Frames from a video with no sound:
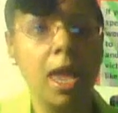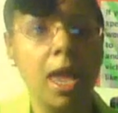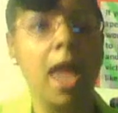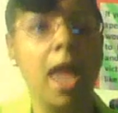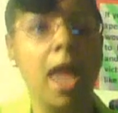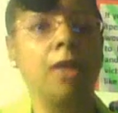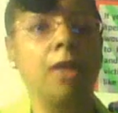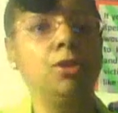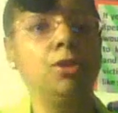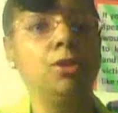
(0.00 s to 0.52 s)

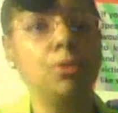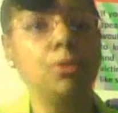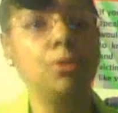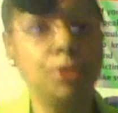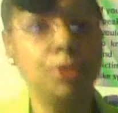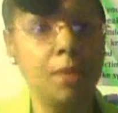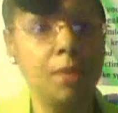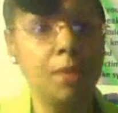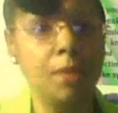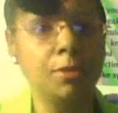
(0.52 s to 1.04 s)
and huge
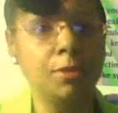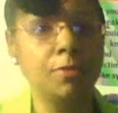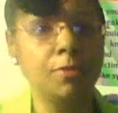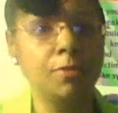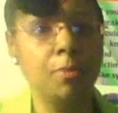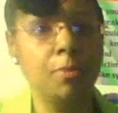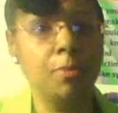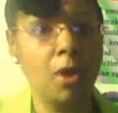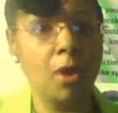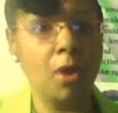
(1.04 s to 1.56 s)
numbers of
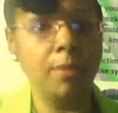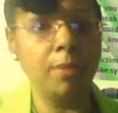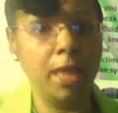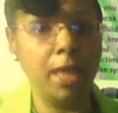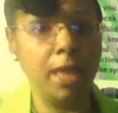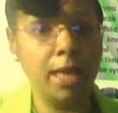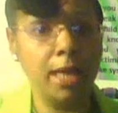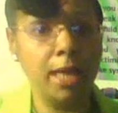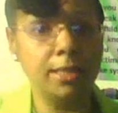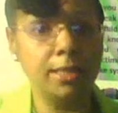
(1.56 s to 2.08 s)
department
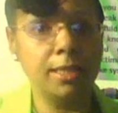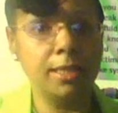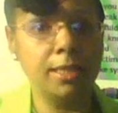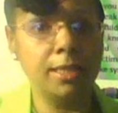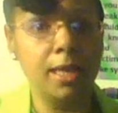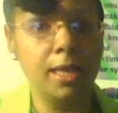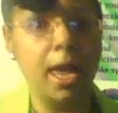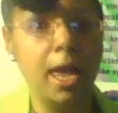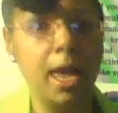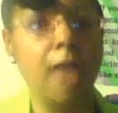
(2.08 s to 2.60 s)
heads
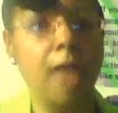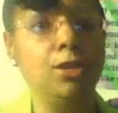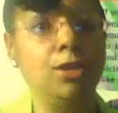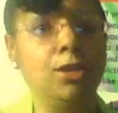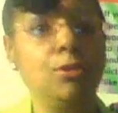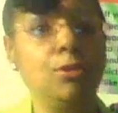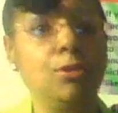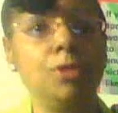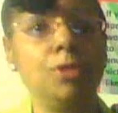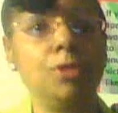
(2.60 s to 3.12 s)
and
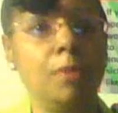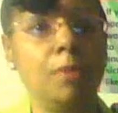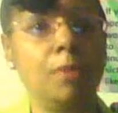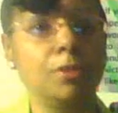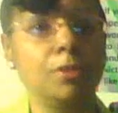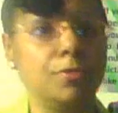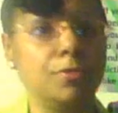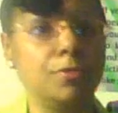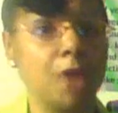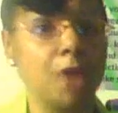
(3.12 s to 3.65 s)
huge numbers
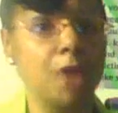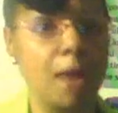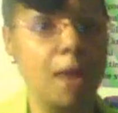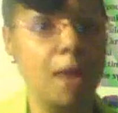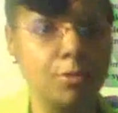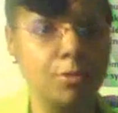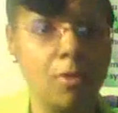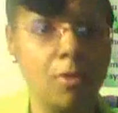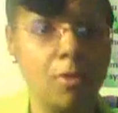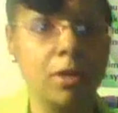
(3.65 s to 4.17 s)
of jobs
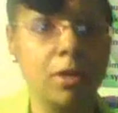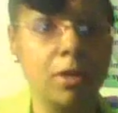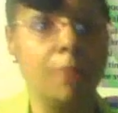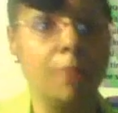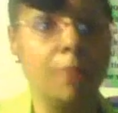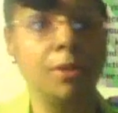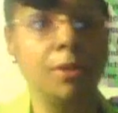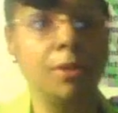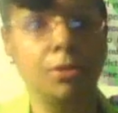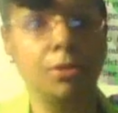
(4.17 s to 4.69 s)
growing up
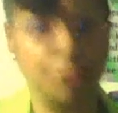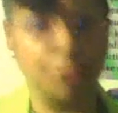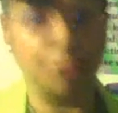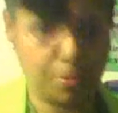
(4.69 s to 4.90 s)
under those